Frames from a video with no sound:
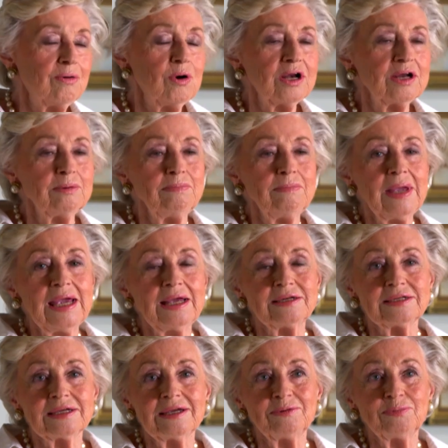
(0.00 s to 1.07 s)
what it
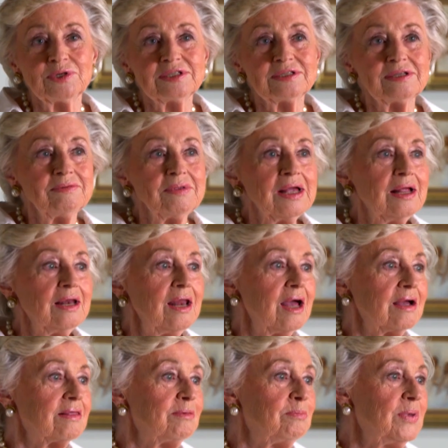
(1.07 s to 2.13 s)
meant. It was
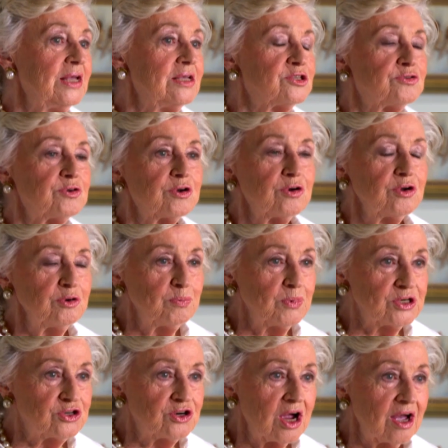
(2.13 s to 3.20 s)
like the biggest
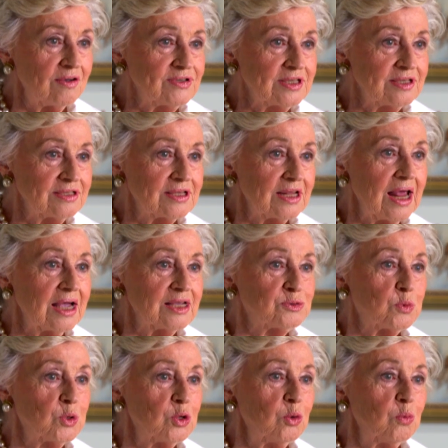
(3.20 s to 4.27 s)
recruitment drive since the last
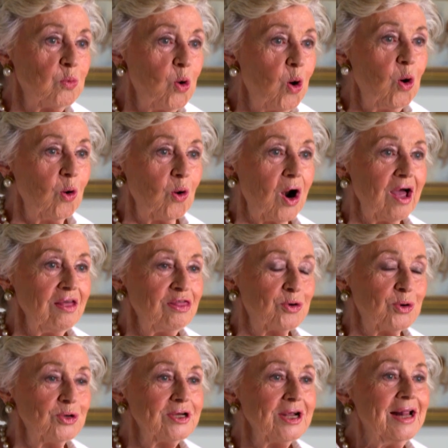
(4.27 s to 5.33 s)
World War, I
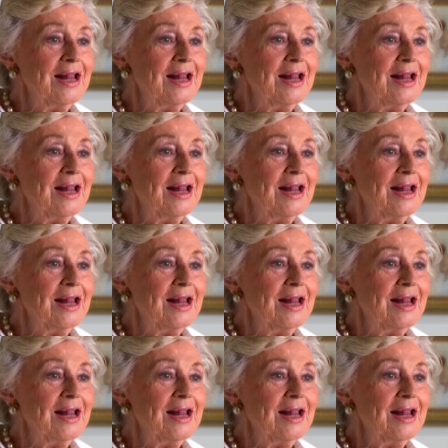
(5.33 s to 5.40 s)
thought.